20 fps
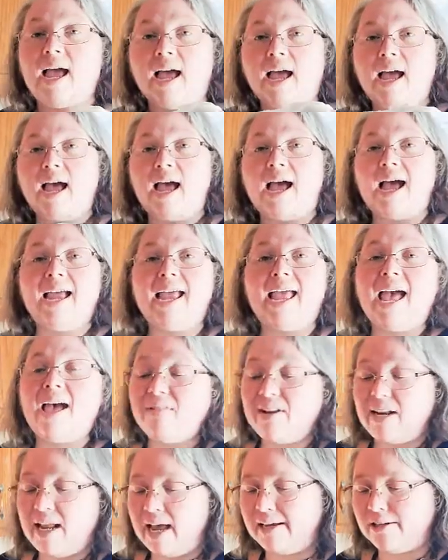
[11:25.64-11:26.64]
I
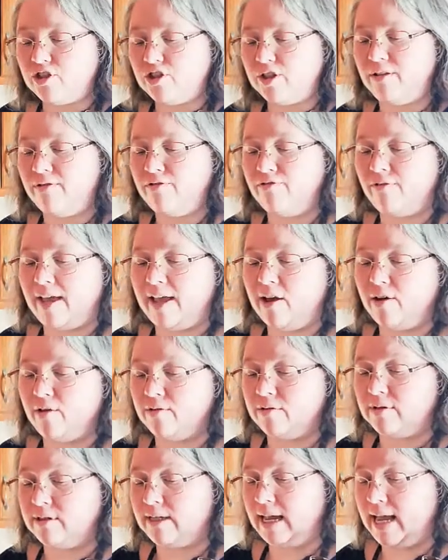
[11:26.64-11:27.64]
haven't actually
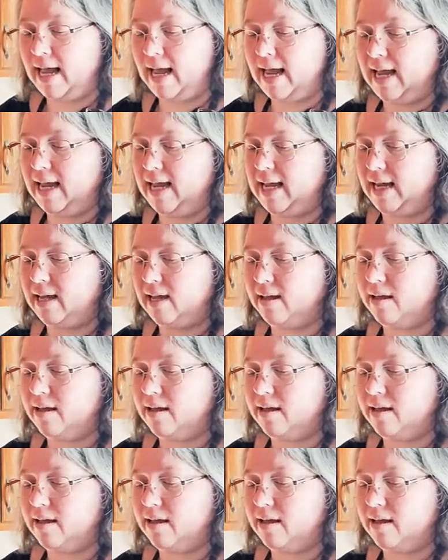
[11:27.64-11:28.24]
found a